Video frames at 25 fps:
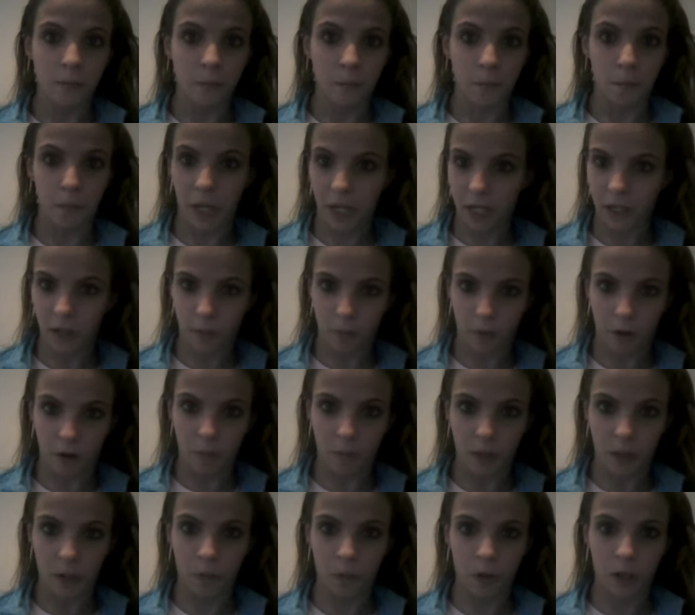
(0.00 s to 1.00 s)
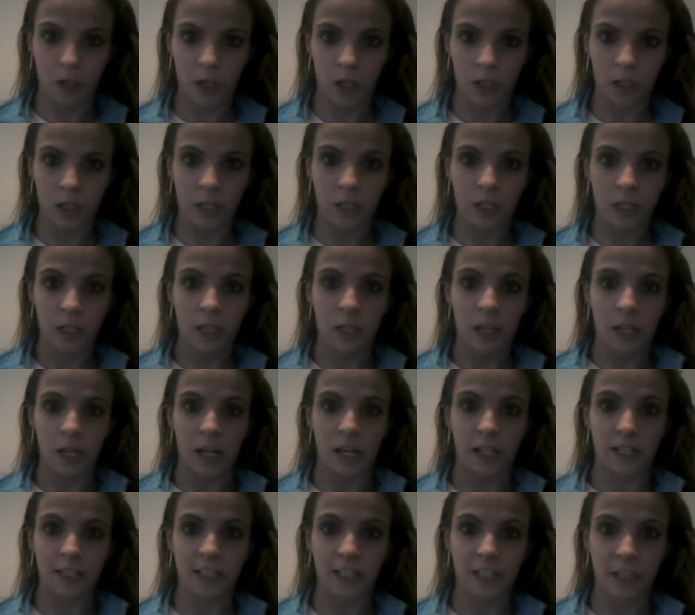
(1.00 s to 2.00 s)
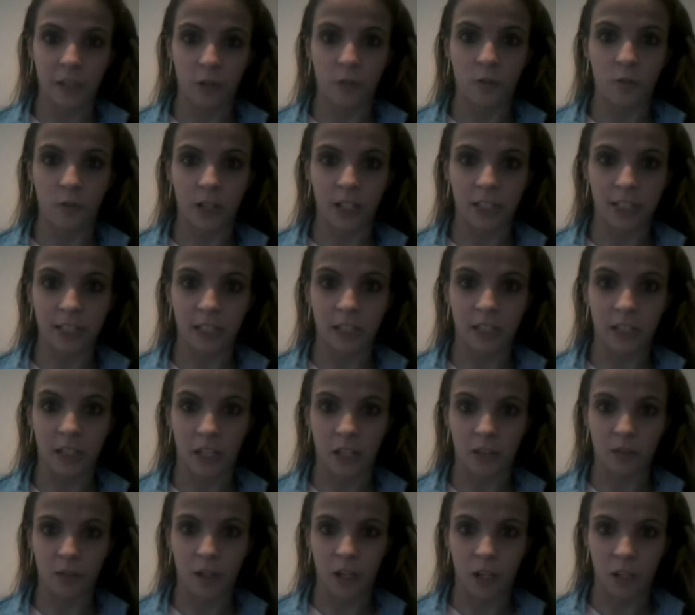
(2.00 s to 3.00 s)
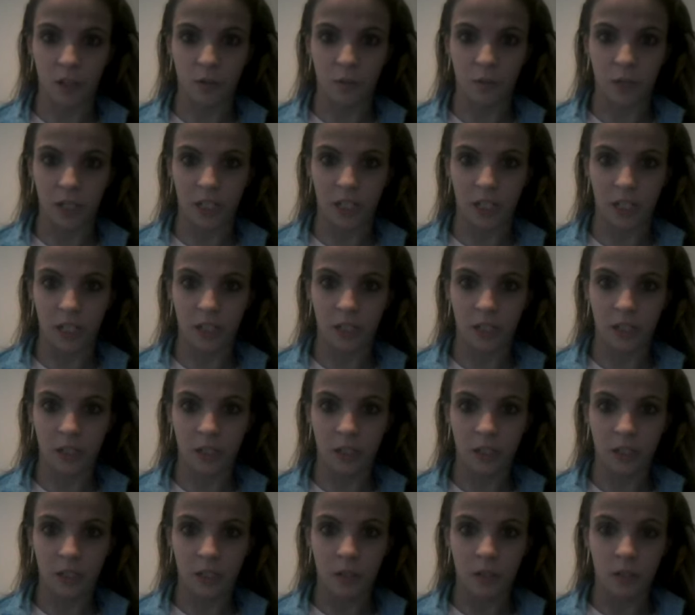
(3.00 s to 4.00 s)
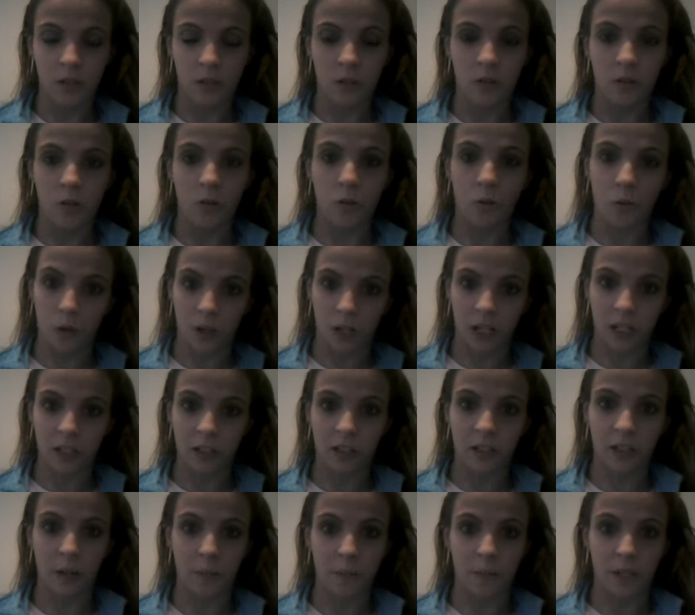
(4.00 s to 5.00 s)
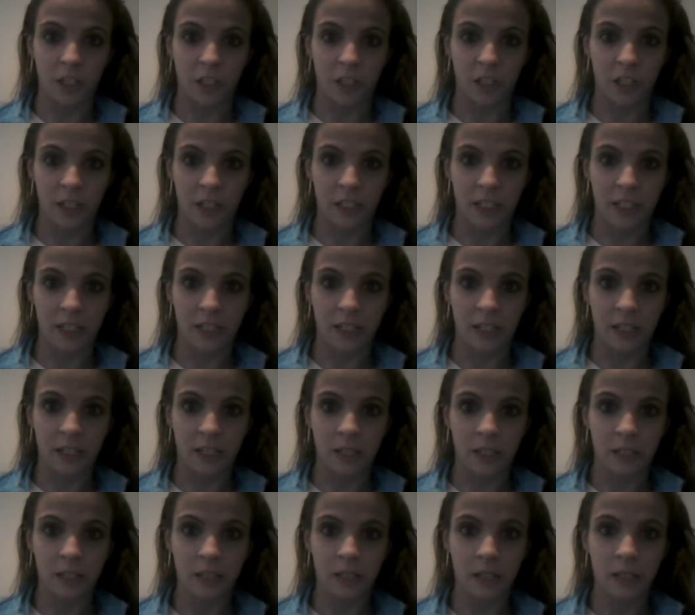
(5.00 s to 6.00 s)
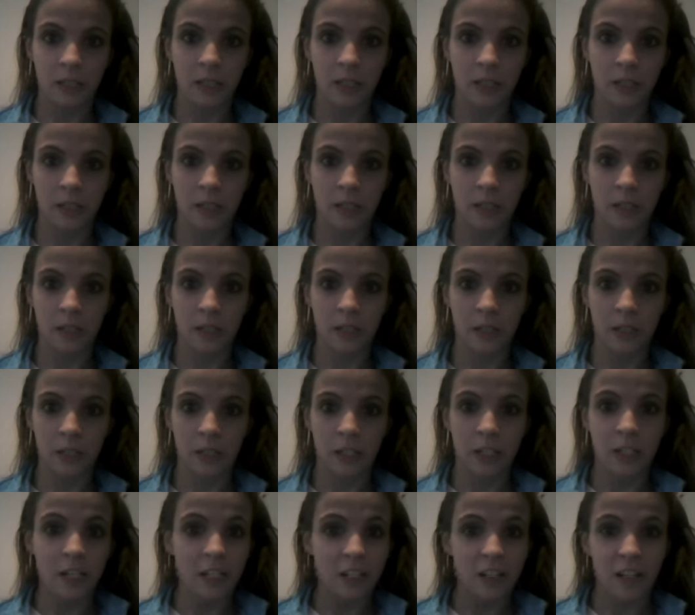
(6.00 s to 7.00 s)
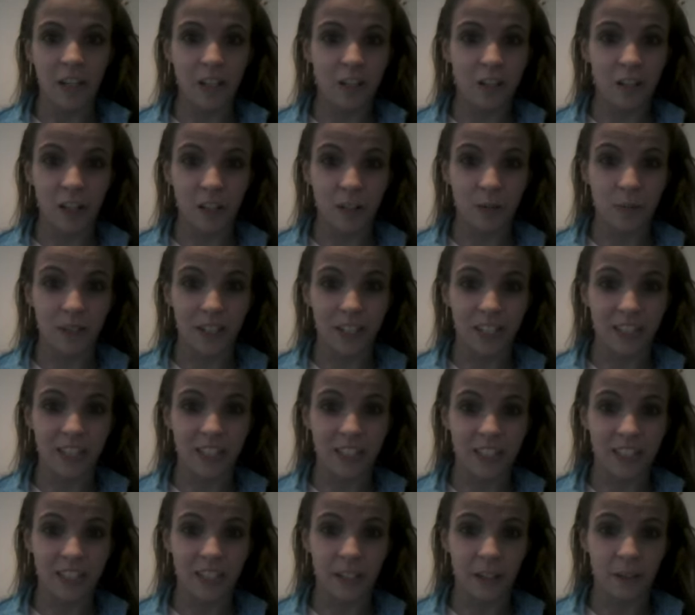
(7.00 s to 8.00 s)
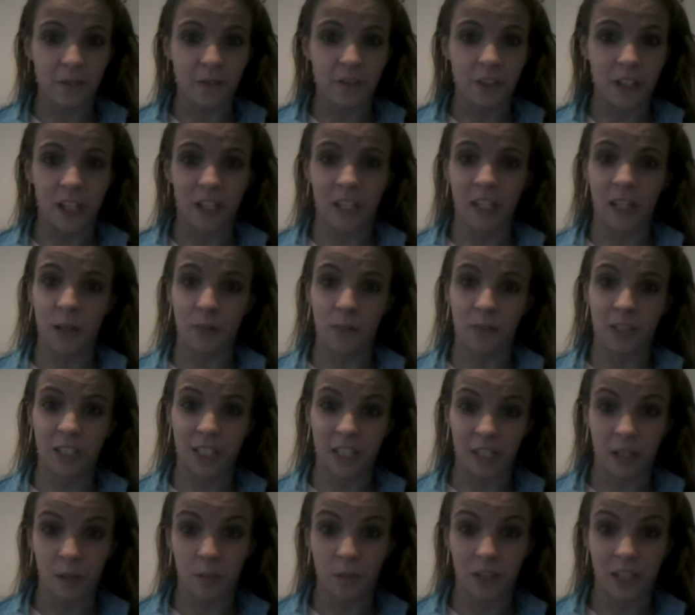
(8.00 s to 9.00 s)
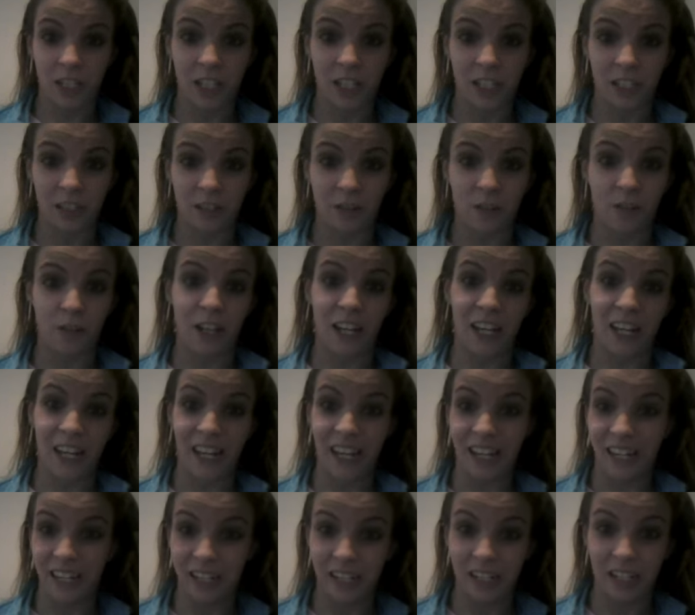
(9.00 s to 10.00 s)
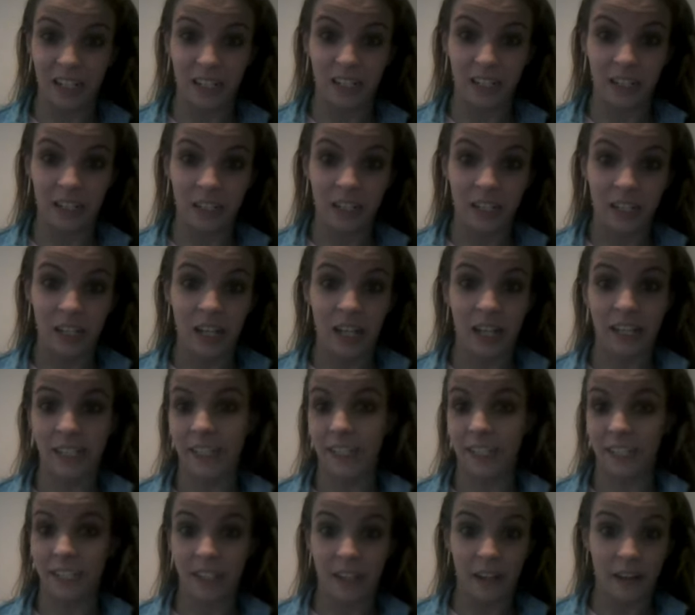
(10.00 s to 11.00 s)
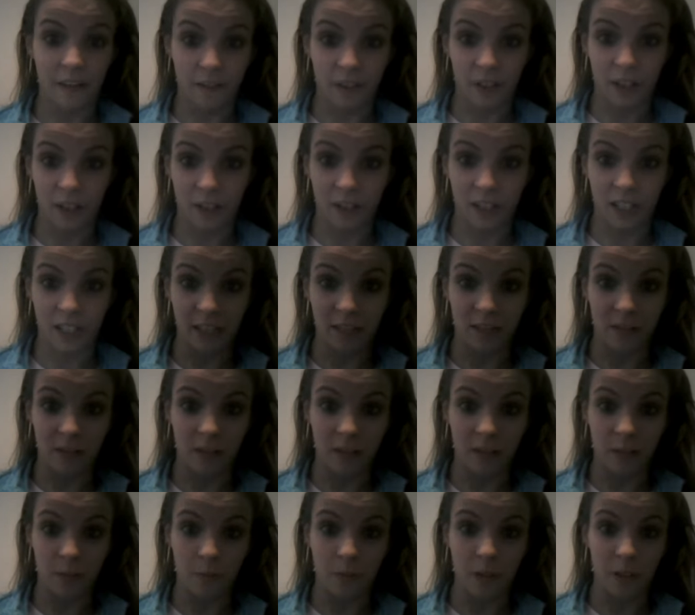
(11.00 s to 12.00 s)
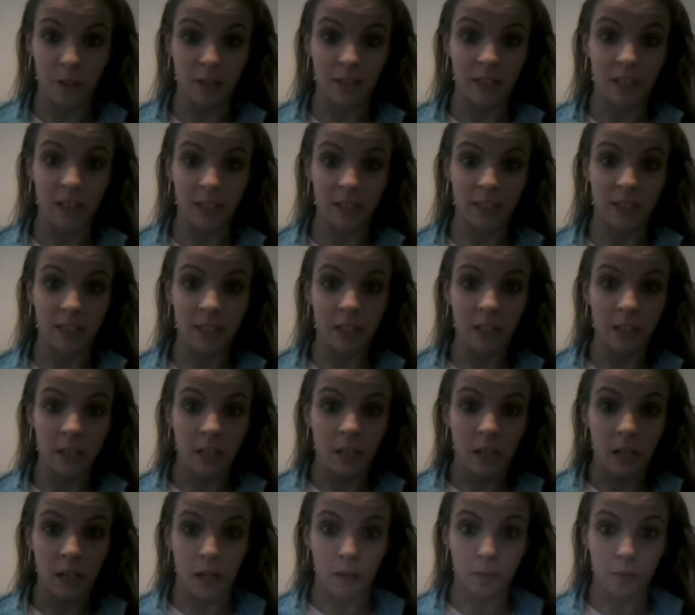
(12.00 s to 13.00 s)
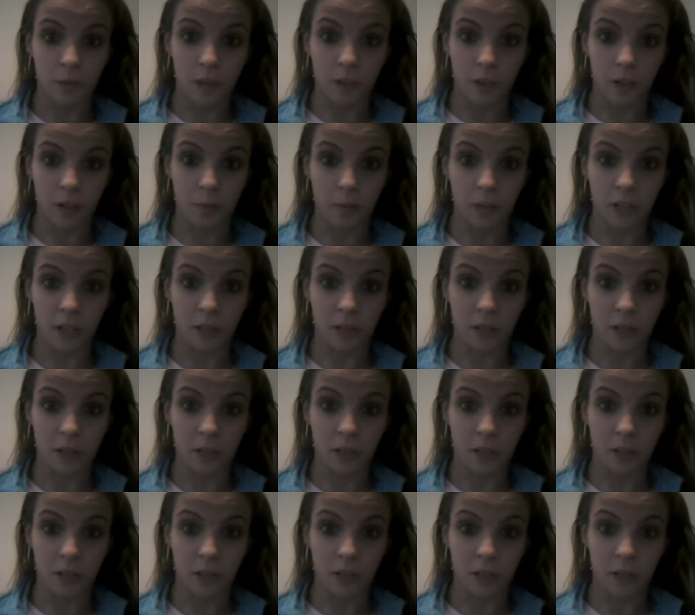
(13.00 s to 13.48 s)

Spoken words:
make up all my work, and still risk not graduating, or I could get my GED. Not graduating didn't sound fun. I was done with high school. I hated it. I didn't have a good high school experience. I'm sorry, my